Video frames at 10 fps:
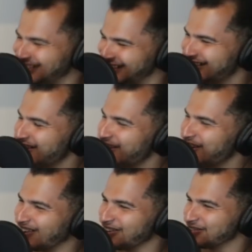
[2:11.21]

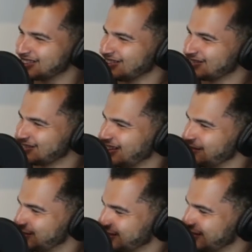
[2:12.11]
Okay, what's the culture? They
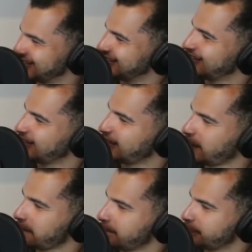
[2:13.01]
live in trees?
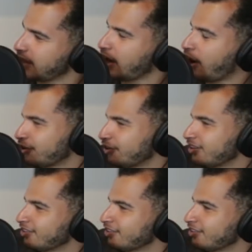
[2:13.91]
Are there?